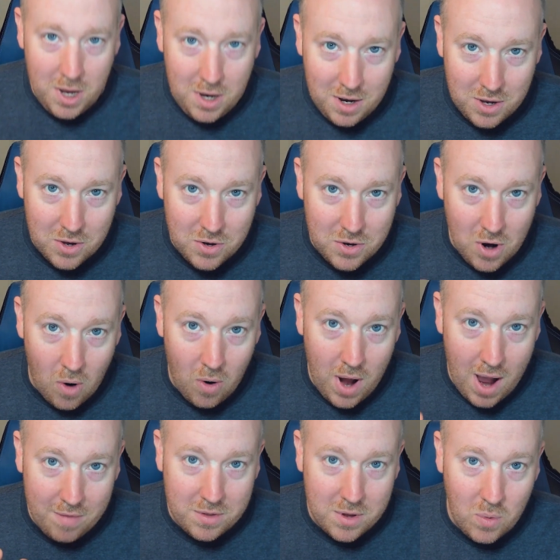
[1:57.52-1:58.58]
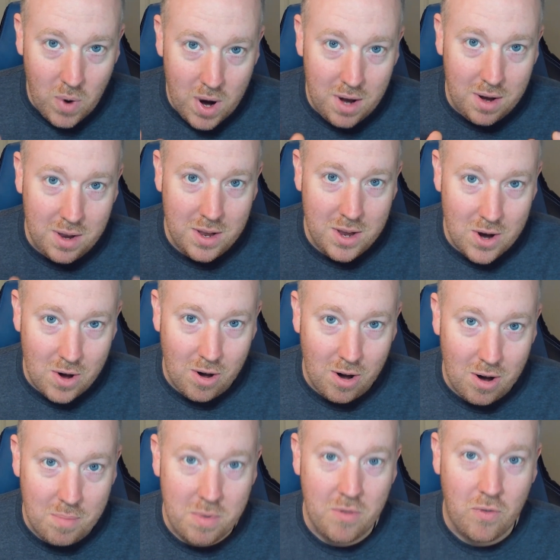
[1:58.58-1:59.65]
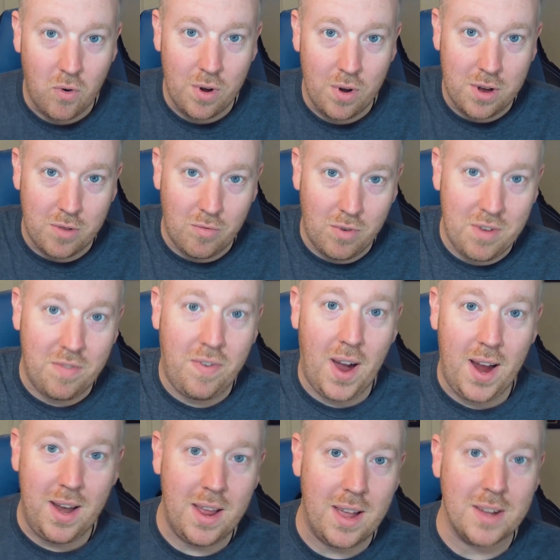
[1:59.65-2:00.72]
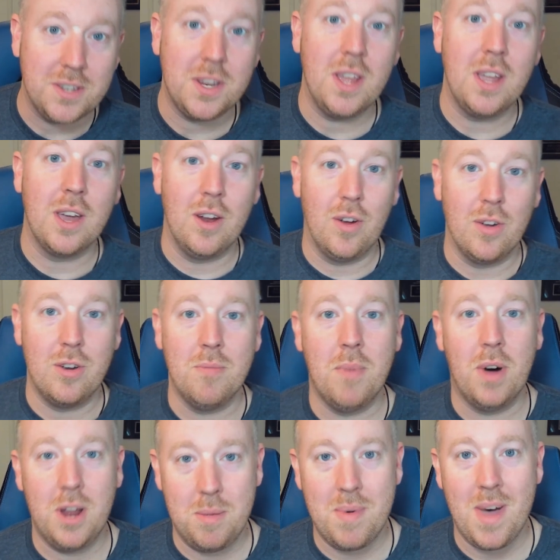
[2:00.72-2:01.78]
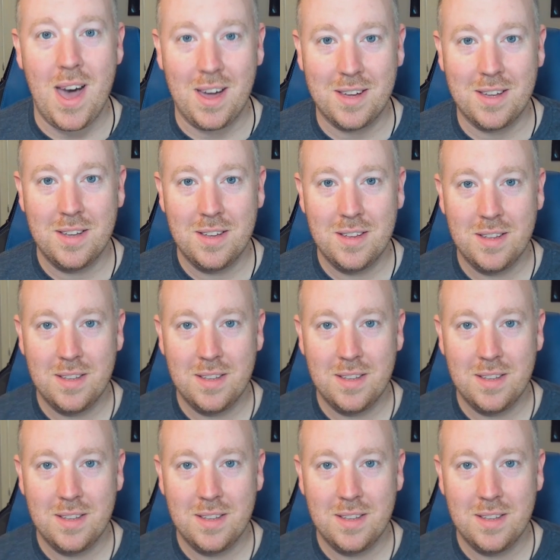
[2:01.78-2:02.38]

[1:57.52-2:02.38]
Meaning you don't have to wait a year before you can refinance and get all your money back.